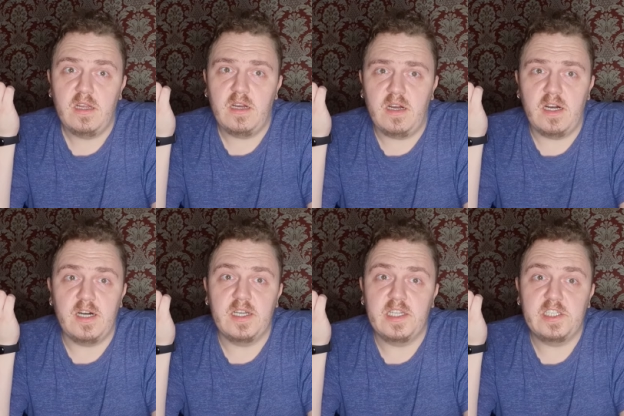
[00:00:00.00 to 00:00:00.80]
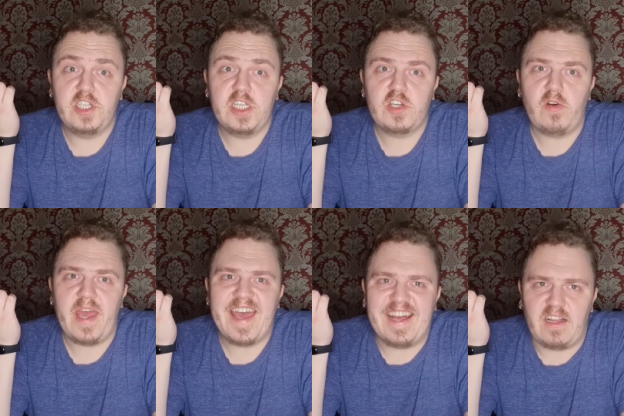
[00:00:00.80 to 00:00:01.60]
uh ginger
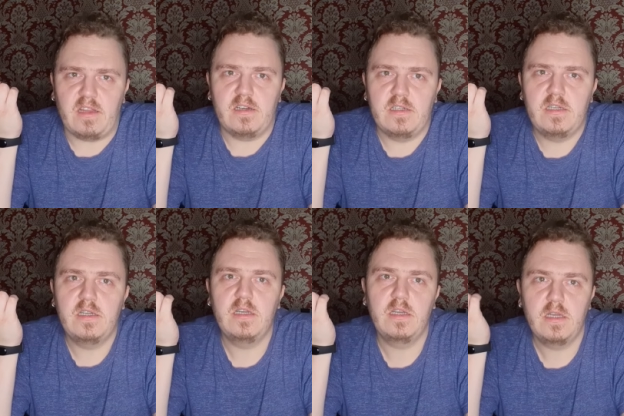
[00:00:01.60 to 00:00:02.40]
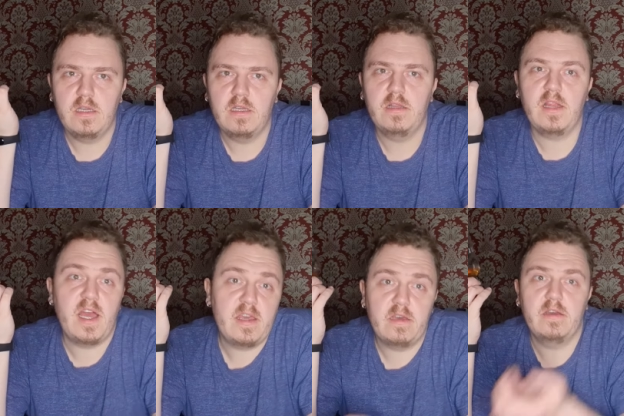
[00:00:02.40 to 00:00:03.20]
ale
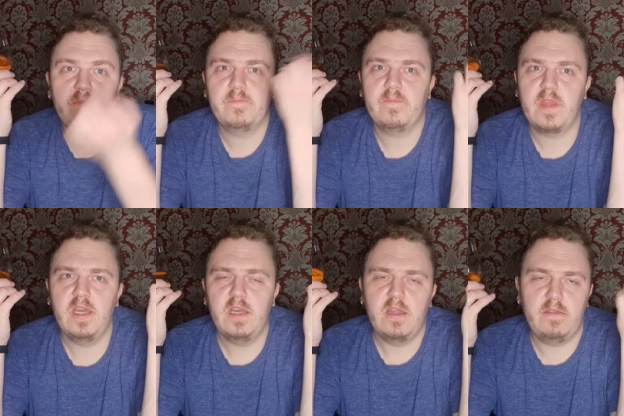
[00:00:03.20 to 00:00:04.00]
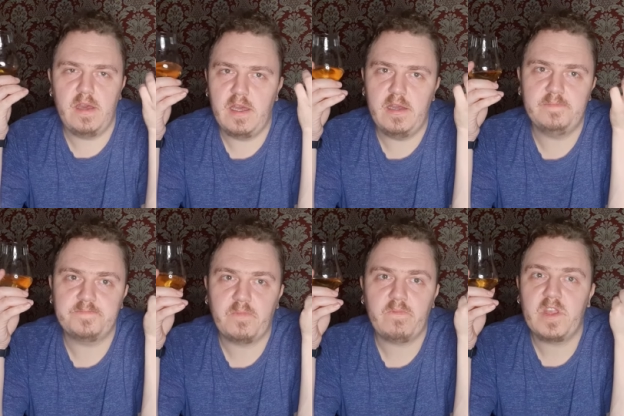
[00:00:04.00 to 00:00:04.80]
like the um,
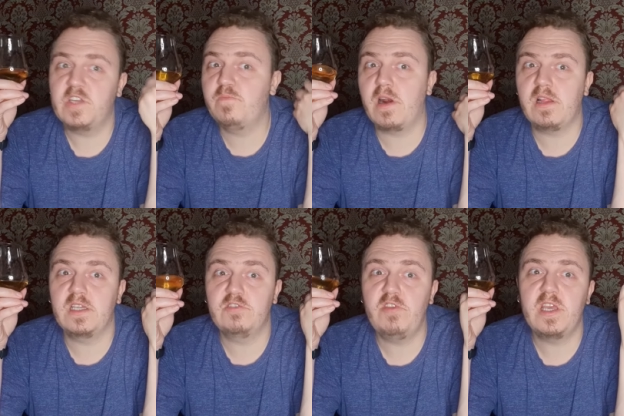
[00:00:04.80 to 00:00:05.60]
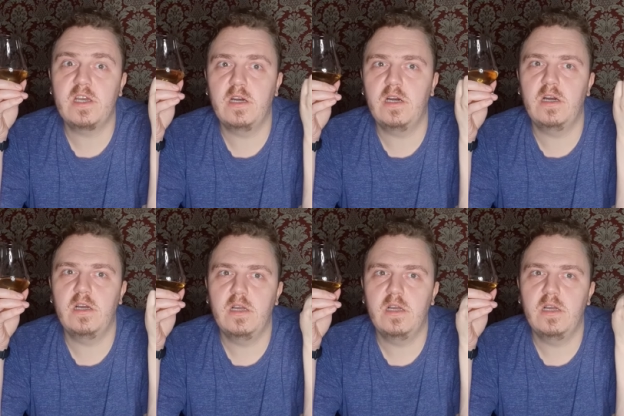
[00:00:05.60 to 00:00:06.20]
sparkling drink car